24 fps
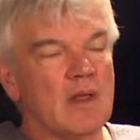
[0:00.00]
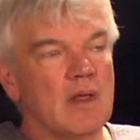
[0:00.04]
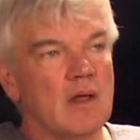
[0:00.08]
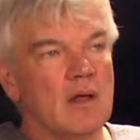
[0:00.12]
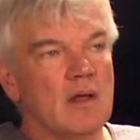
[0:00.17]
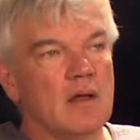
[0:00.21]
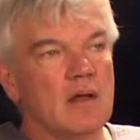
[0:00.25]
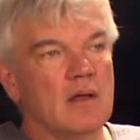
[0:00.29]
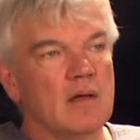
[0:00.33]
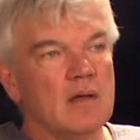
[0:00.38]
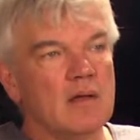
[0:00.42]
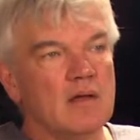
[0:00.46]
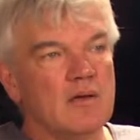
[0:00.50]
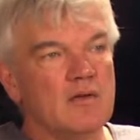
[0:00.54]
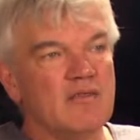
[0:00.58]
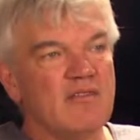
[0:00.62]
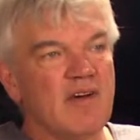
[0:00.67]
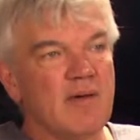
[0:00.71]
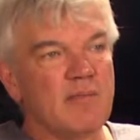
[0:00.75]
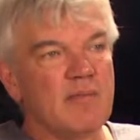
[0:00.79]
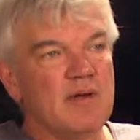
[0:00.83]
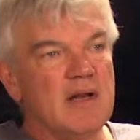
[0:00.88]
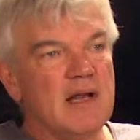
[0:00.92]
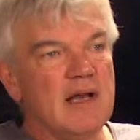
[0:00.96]
in
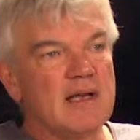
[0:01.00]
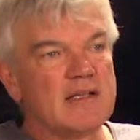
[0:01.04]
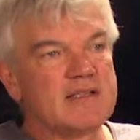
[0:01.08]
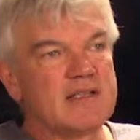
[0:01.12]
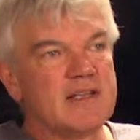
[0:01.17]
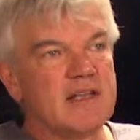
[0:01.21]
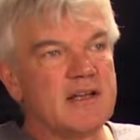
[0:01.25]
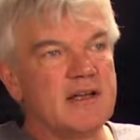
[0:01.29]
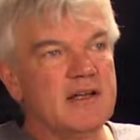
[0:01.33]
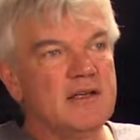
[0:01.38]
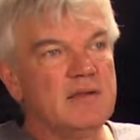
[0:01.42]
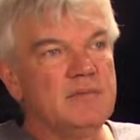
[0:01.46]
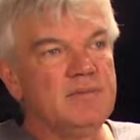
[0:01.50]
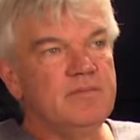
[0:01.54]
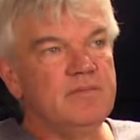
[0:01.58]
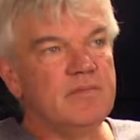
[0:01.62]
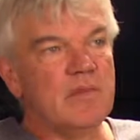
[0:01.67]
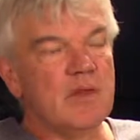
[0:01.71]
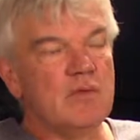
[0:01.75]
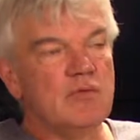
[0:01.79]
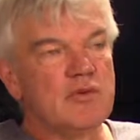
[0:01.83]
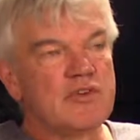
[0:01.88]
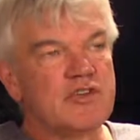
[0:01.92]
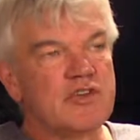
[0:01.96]
November last year,
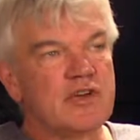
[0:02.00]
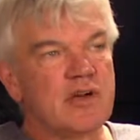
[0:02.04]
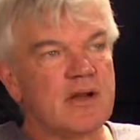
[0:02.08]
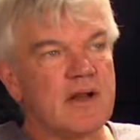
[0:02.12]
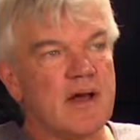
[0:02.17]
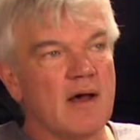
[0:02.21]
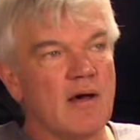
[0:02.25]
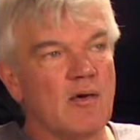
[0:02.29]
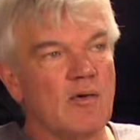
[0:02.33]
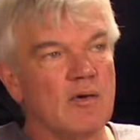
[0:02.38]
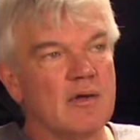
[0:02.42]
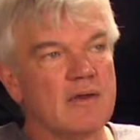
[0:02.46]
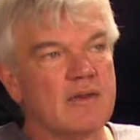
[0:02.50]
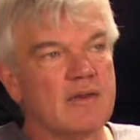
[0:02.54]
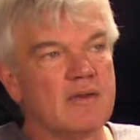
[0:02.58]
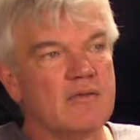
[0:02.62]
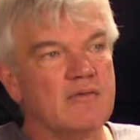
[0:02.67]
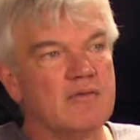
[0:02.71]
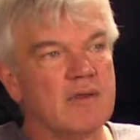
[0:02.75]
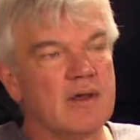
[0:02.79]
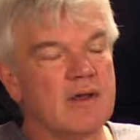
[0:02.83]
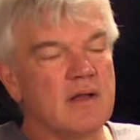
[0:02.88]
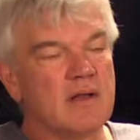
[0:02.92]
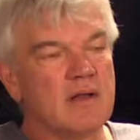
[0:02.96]
which are now in
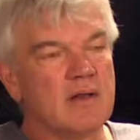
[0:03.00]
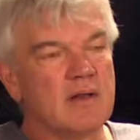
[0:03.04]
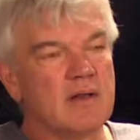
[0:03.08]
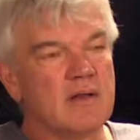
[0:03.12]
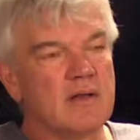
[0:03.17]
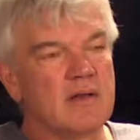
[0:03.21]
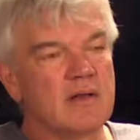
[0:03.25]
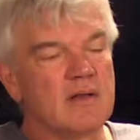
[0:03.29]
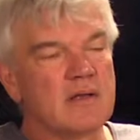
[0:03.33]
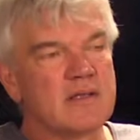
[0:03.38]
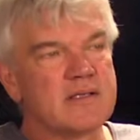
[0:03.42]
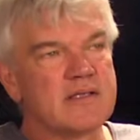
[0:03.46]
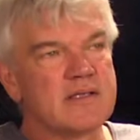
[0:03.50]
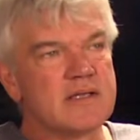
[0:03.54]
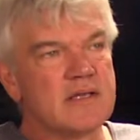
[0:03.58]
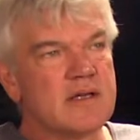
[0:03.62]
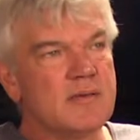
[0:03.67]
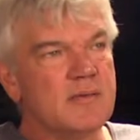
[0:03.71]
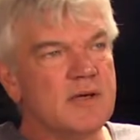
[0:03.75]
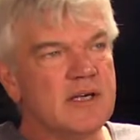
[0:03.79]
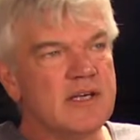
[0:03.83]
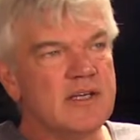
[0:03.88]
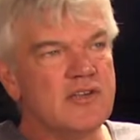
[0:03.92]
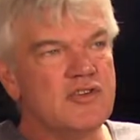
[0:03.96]
the
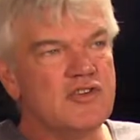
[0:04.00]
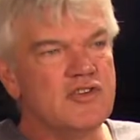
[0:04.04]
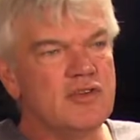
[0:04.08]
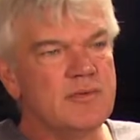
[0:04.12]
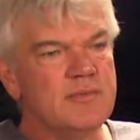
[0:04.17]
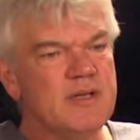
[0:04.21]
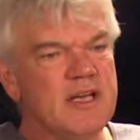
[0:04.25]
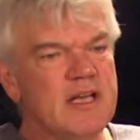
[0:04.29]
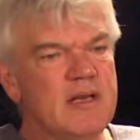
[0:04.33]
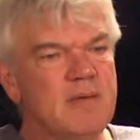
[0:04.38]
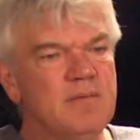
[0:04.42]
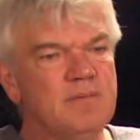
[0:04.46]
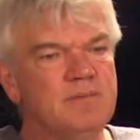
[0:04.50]
cinema in Germany.